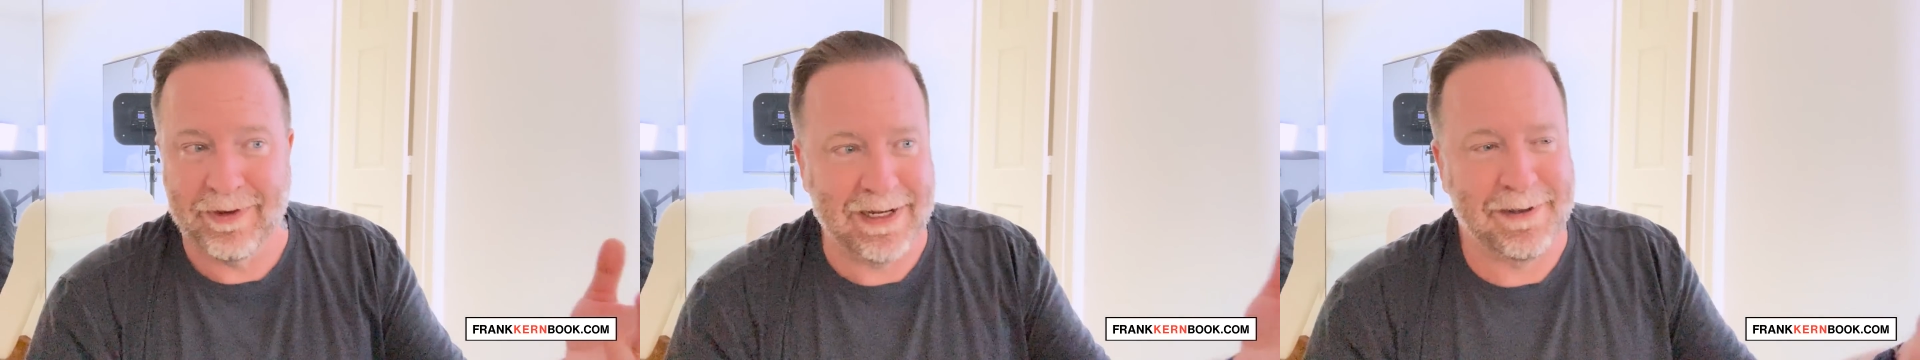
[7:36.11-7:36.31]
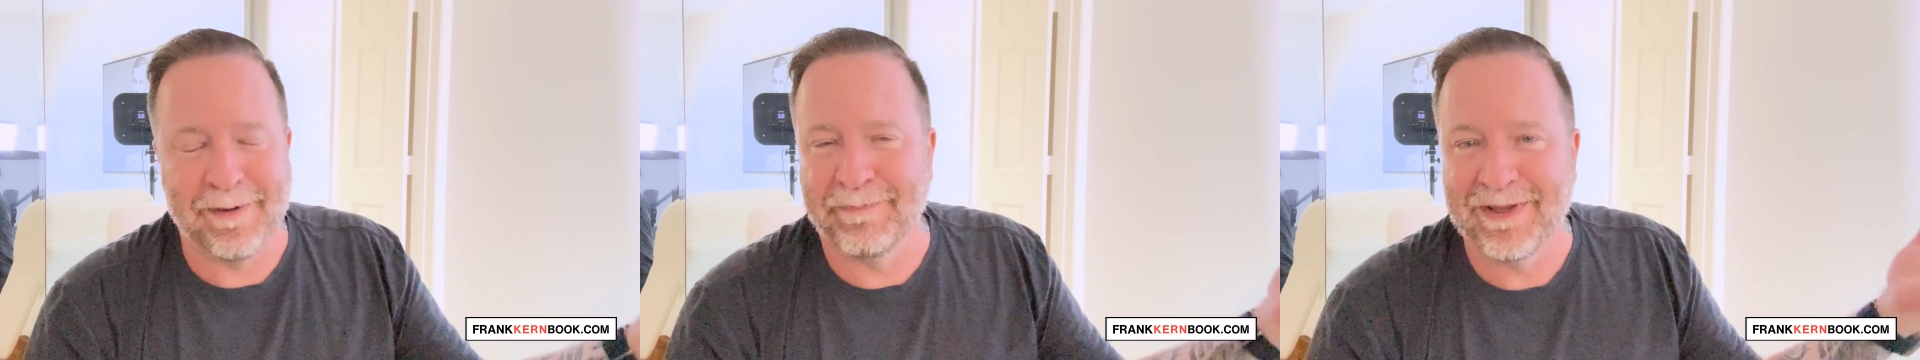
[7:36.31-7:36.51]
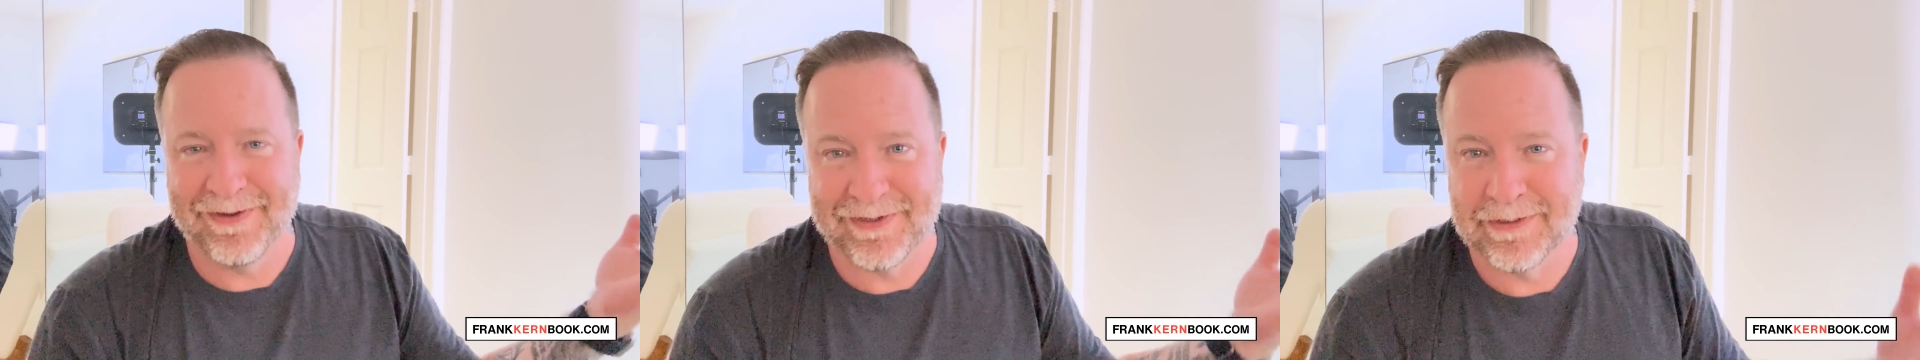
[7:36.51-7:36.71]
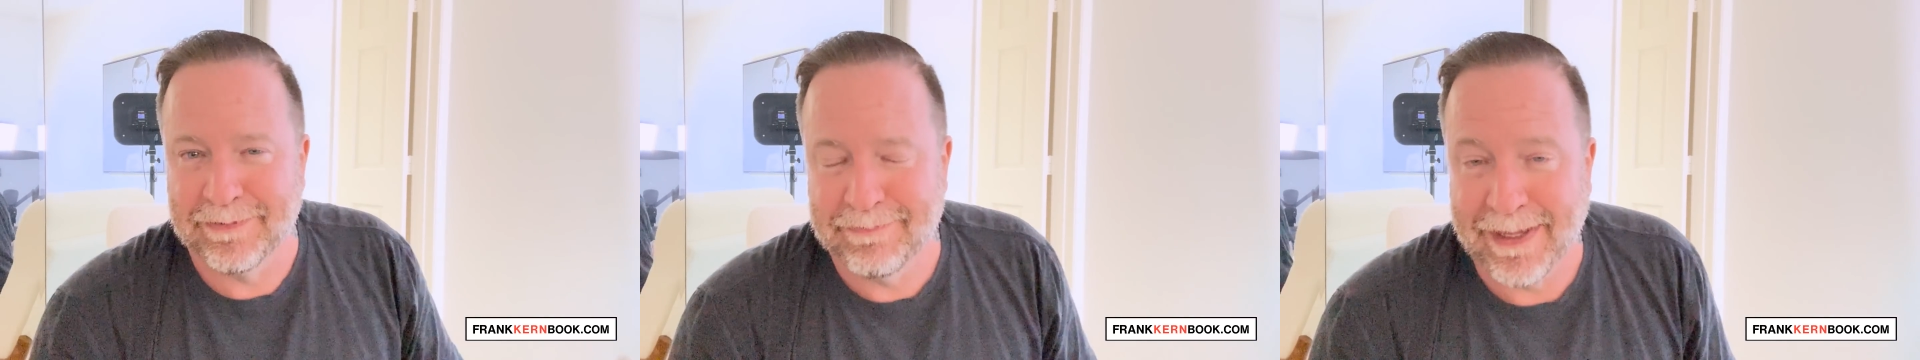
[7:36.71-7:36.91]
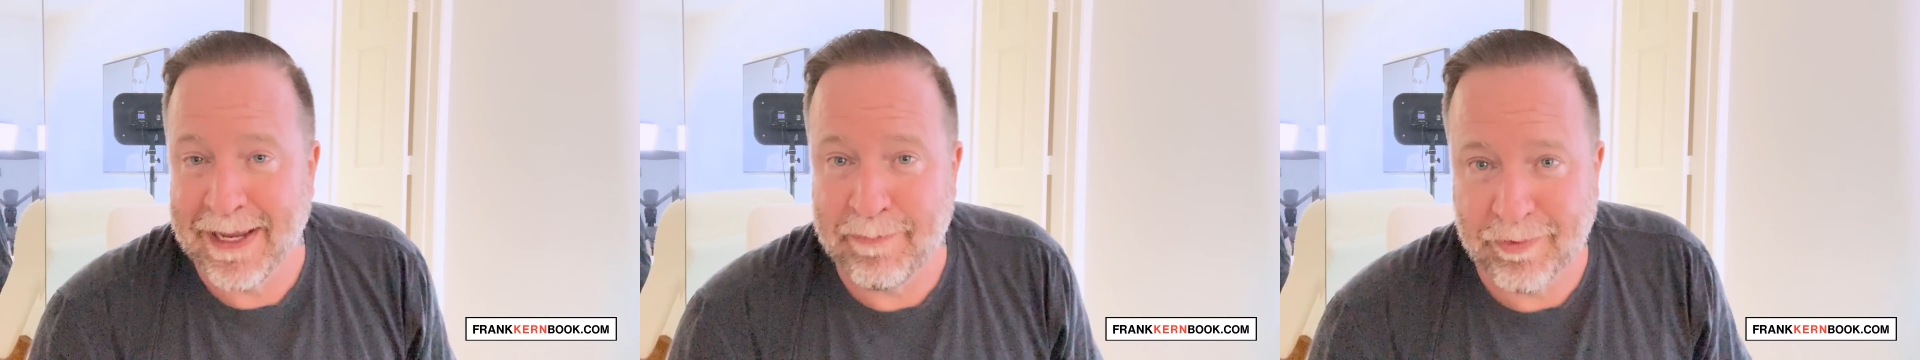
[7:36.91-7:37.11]
Now I'm
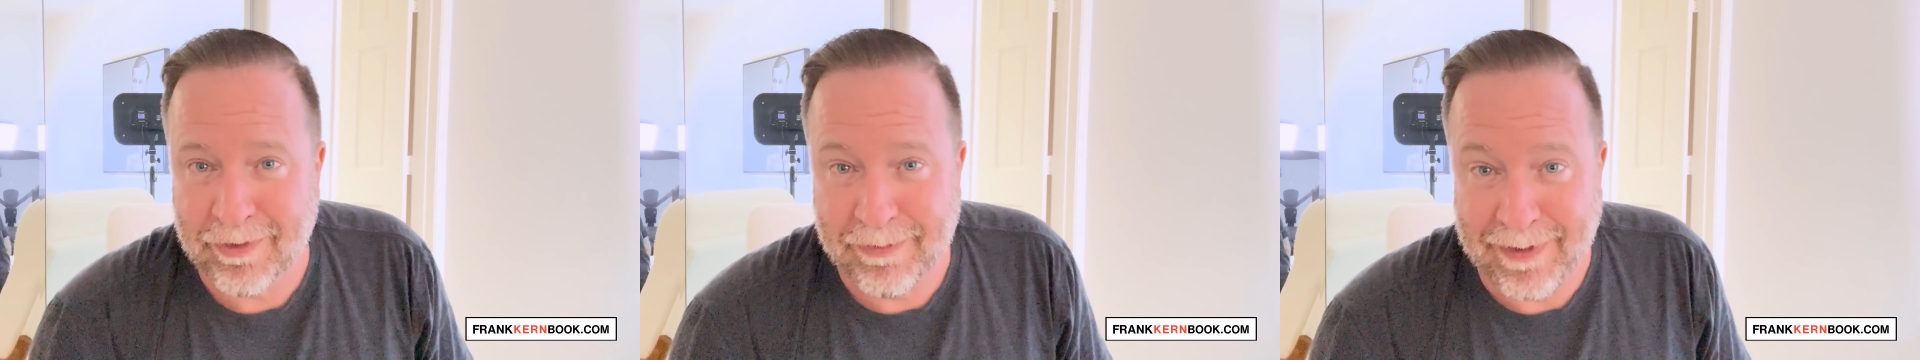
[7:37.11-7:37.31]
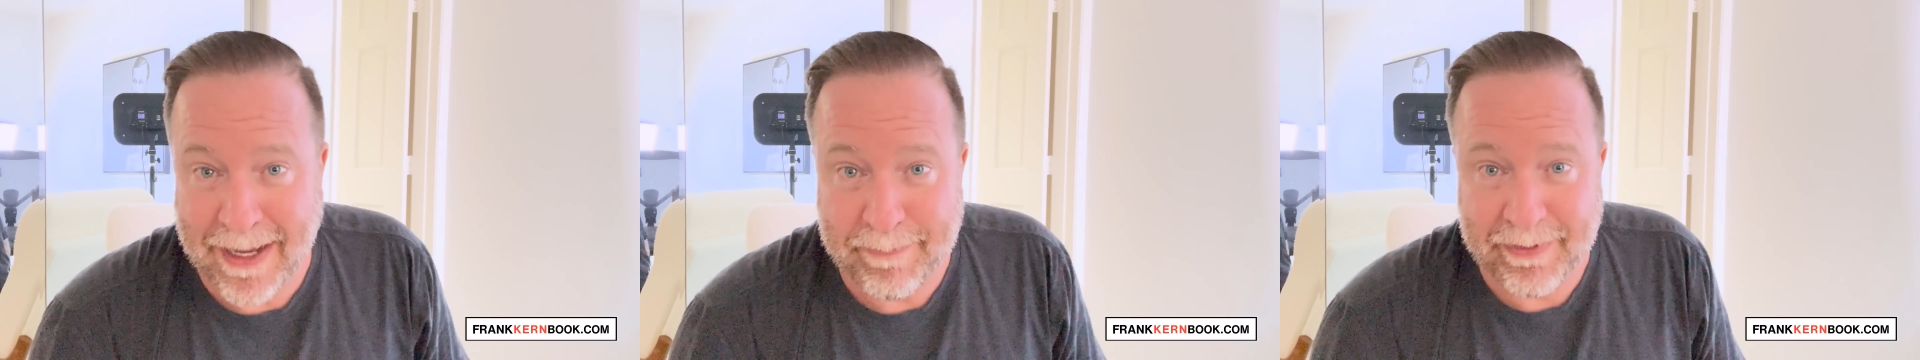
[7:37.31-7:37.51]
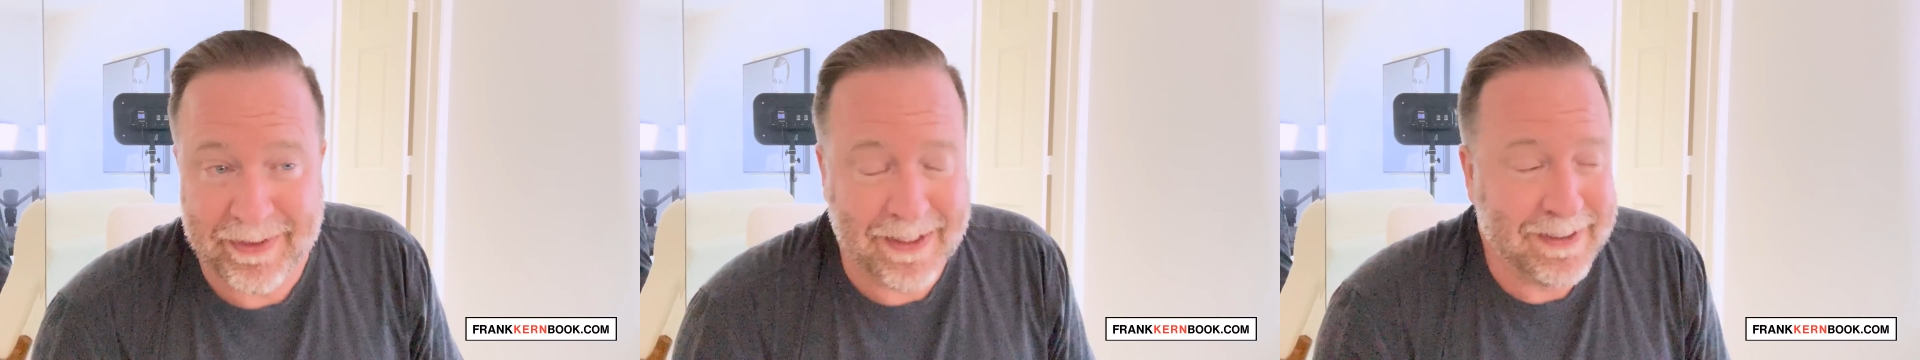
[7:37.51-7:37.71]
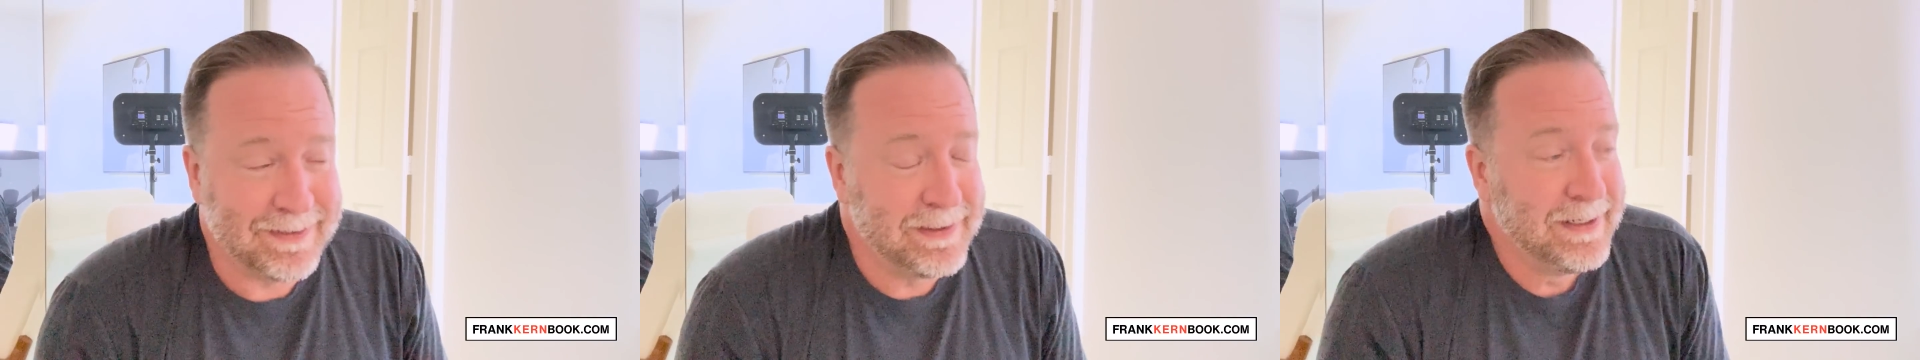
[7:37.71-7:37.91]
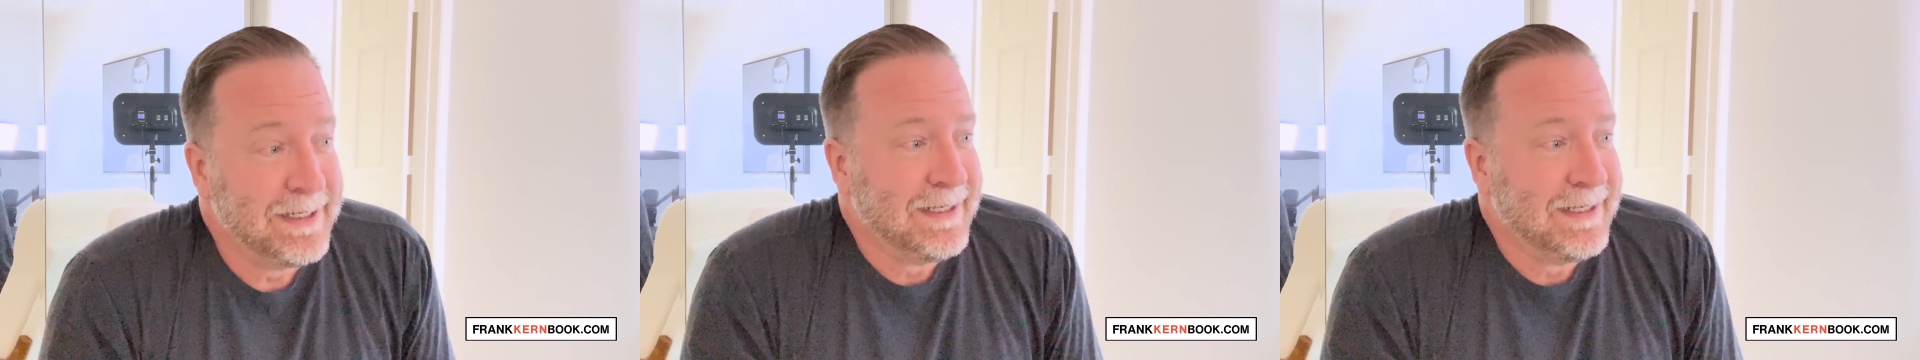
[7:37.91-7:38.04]
using April hypothetically,